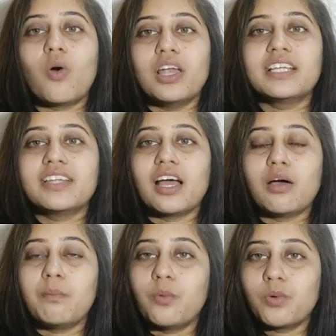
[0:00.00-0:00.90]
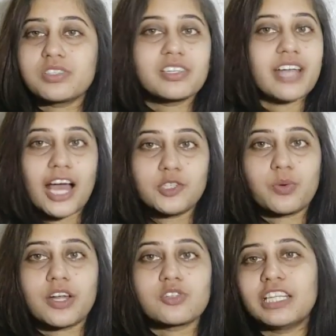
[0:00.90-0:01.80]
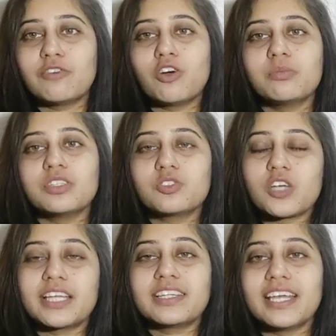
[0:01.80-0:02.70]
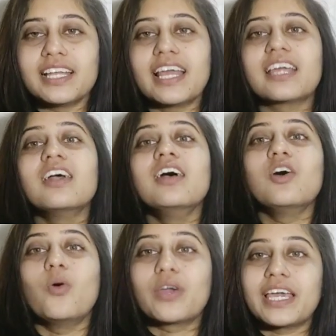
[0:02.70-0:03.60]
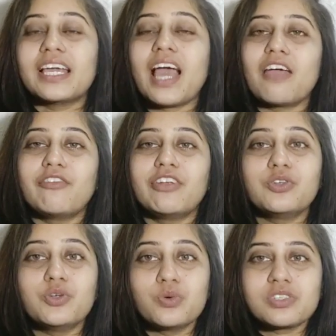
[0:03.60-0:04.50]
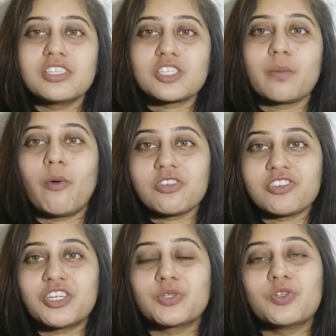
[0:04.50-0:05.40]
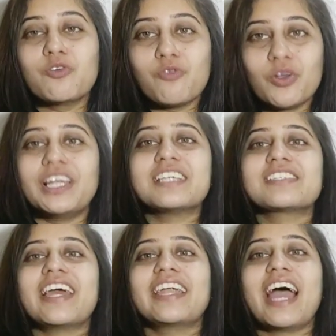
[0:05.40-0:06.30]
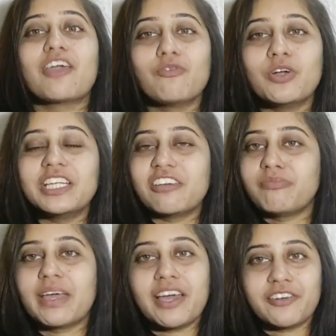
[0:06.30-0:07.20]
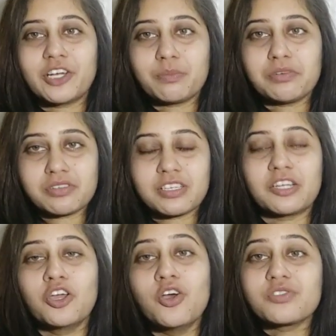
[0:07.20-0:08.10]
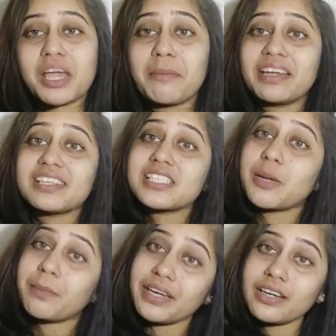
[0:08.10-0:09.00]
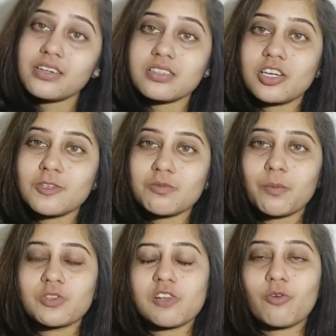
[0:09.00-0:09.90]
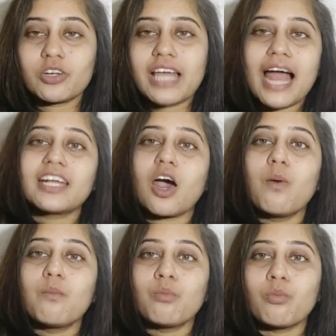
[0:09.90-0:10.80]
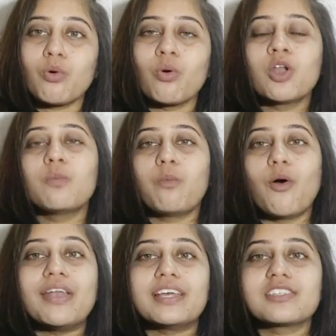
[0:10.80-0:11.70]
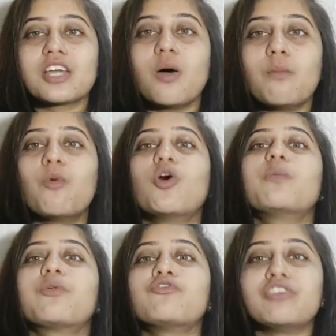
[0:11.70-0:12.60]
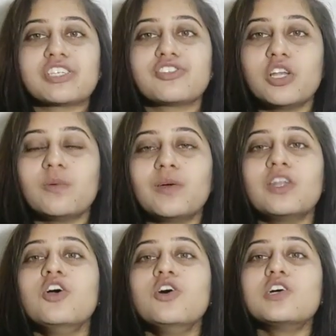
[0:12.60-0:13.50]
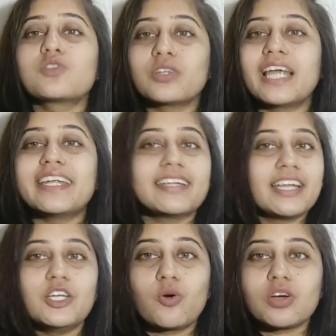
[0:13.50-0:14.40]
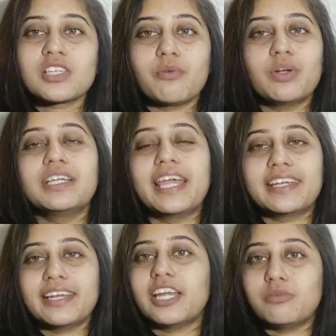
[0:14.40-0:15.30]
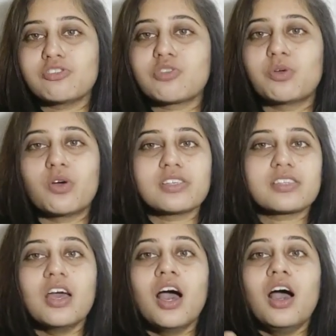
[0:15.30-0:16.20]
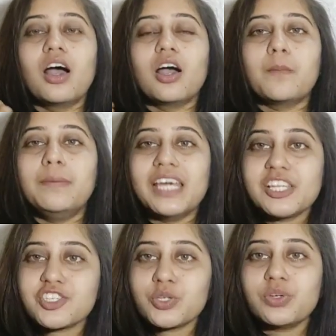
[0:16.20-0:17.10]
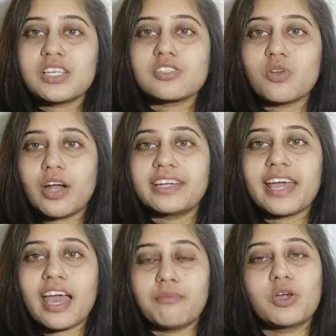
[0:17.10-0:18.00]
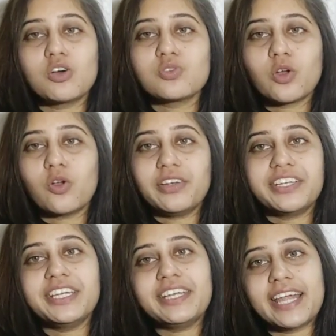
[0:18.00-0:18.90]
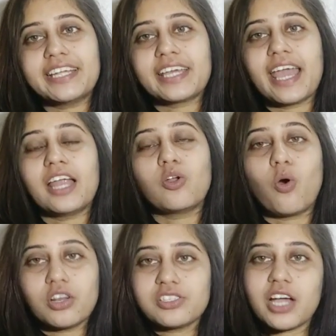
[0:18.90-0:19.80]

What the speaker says: the postgraduates in the form. So I think, like, okay, I would use this opportunity to the fullest and I would give my 100%. So I made a separate research proposal for that, a more polished, a more professional one, so that at any cost I would get an admission, because BHU does not have, because you are already NET and or